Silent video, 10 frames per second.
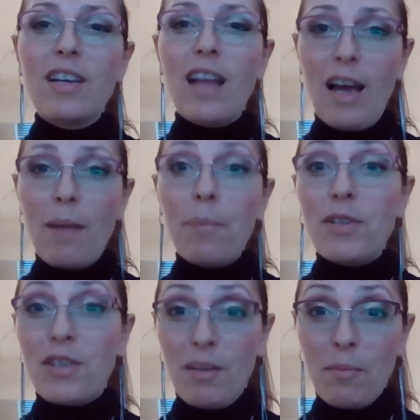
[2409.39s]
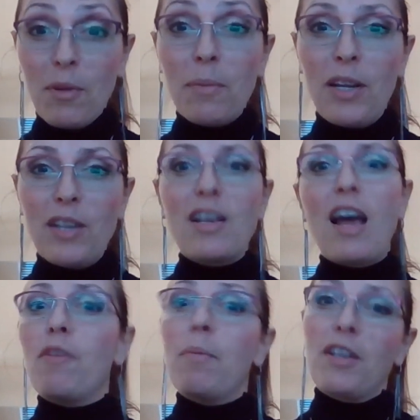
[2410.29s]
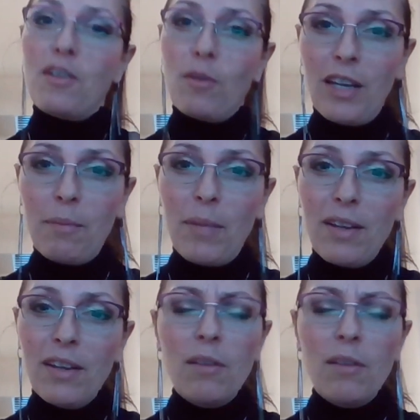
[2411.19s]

that happens in the moment is everybody's looking at me.